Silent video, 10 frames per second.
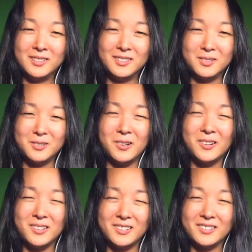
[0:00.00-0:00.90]
your
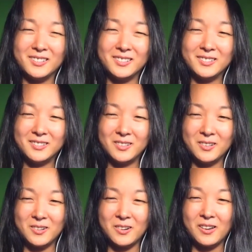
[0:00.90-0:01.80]
heart,
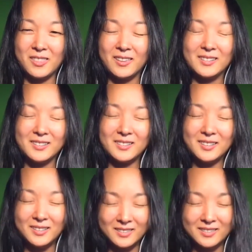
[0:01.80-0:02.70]
your
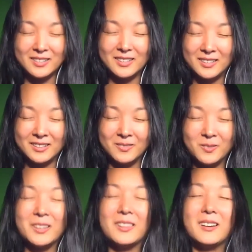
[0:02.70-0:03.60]
authenticity
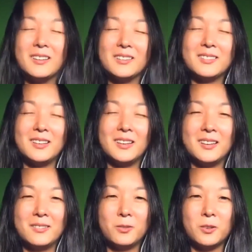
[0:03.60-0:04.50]
with us,
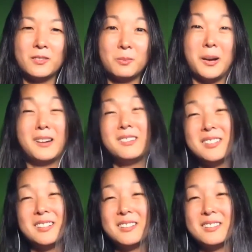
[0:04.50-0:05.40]
and for
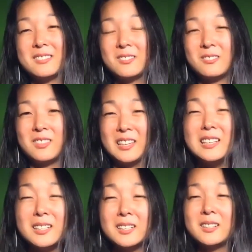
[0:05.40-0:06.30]
inspiring us to
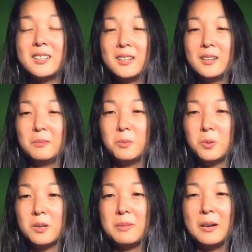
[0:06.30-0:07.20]
think
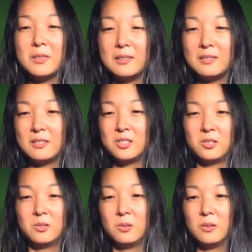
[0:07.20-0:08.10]
more about these
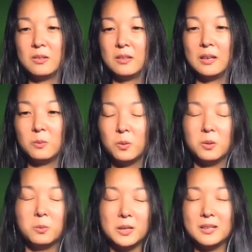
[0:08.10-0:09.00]
issues and
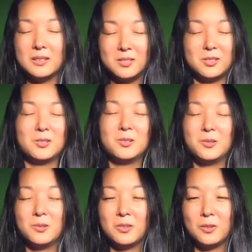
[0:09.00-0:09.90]
what we can
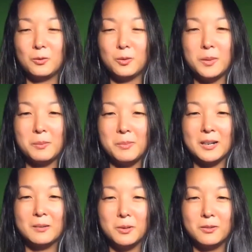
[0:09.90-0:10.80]
do. So from the
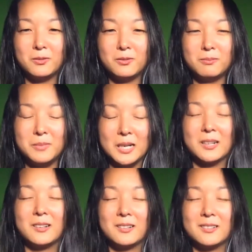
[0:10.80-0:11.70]
bottom of my
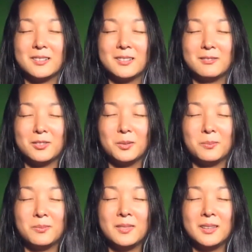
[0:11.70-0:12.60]
heart and from